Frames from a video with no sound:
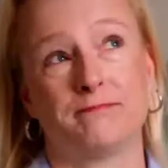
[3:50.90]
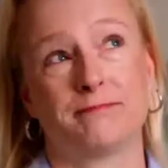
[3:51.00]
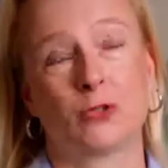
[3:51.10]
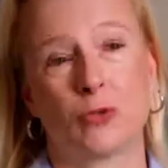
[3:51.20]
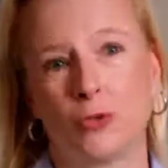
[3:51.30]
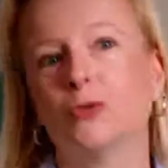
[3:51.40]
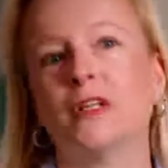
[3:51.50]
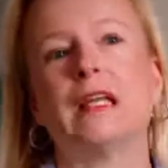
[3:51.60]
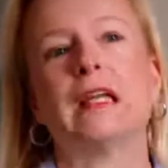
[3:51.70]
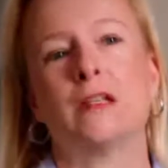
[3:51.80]

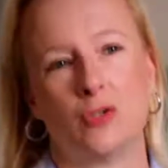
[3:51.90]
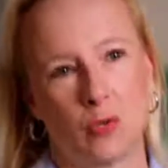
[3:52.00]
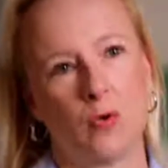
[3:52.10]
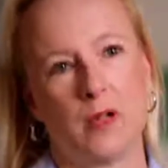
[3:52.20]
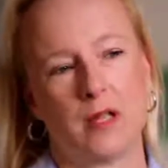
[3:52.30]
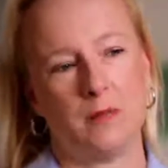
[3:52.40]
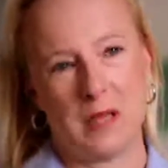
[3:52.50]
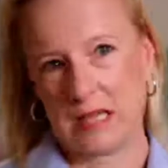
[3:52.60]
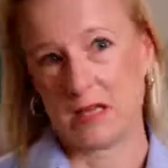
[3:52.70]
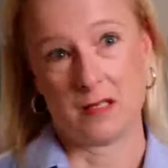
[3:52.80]
truly enjoy
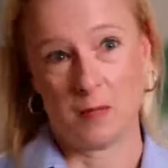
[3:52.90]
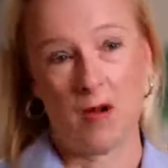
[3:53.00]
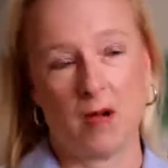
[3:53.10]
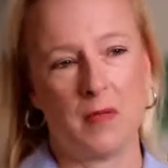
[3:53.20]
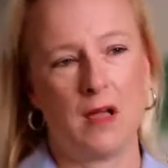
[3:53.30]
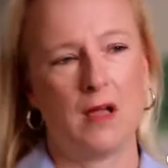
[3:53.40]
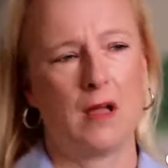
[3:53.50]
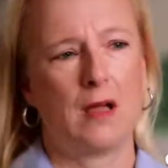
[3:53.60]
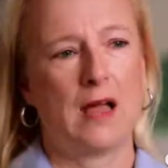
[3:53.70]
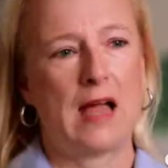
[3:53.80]
being his mom.
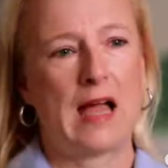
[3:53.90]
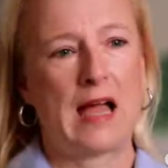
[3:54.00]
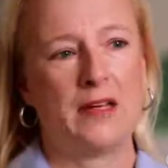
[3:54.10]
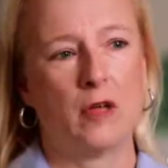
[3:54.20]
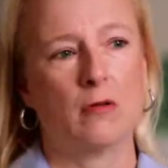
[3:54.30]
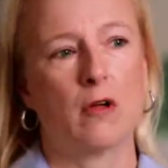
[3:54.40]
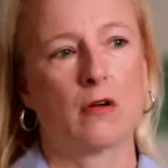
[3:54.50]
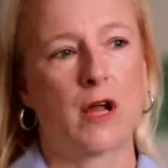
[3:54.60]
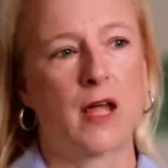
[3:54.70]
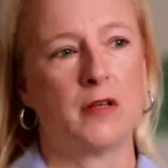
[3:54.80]
I no
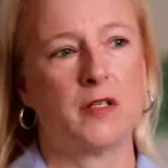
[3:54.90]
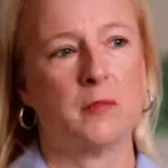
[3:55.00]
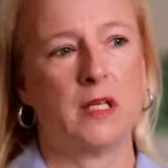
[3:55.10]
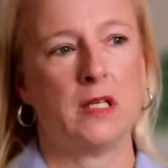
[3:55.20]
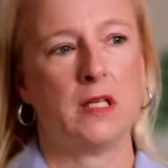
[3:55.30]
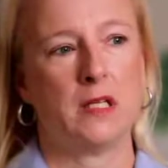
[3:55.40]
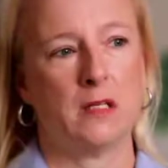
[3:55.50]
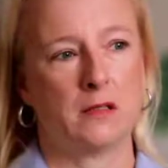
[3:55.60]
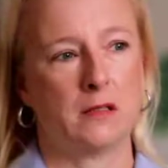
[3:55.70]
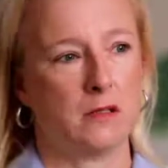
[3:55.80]
longer had to be
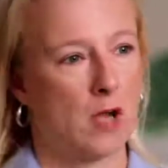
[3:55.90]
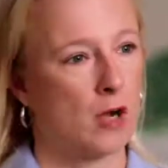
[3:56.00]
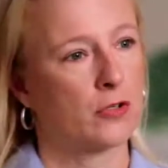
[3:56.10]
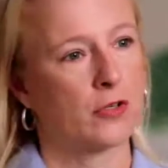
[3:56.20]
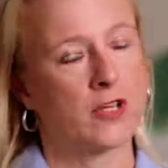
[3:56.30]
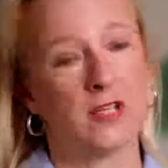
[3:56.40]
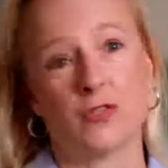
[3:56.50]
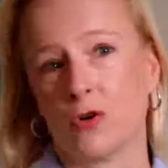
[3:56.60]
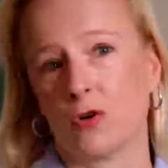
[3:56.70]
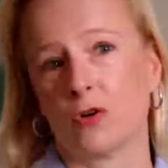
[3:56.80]
his doctor,
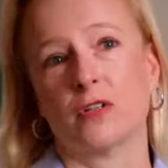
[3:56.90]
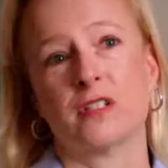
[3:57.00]
his nurse,